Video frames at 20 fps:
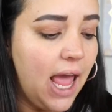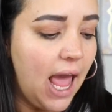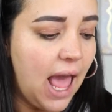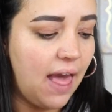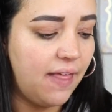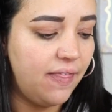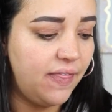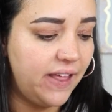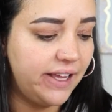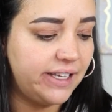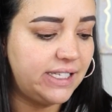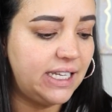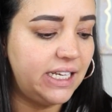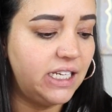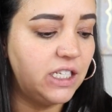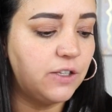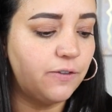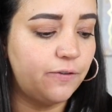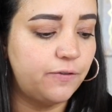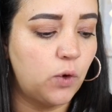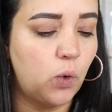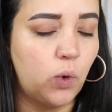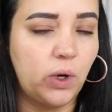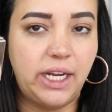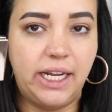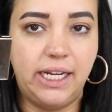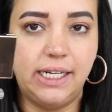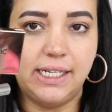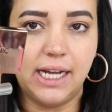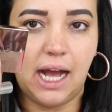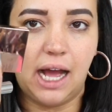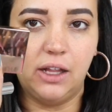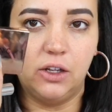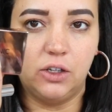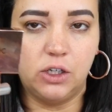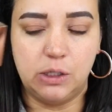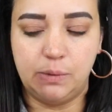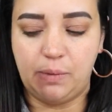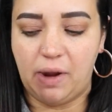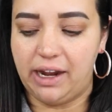and this is
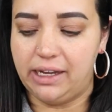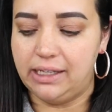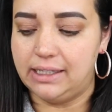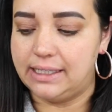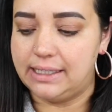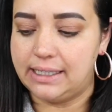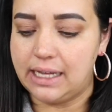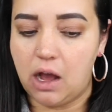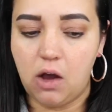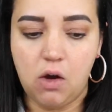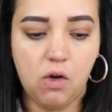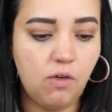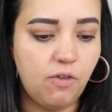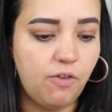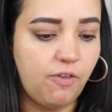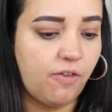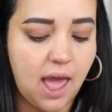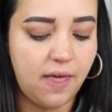$40 by itself.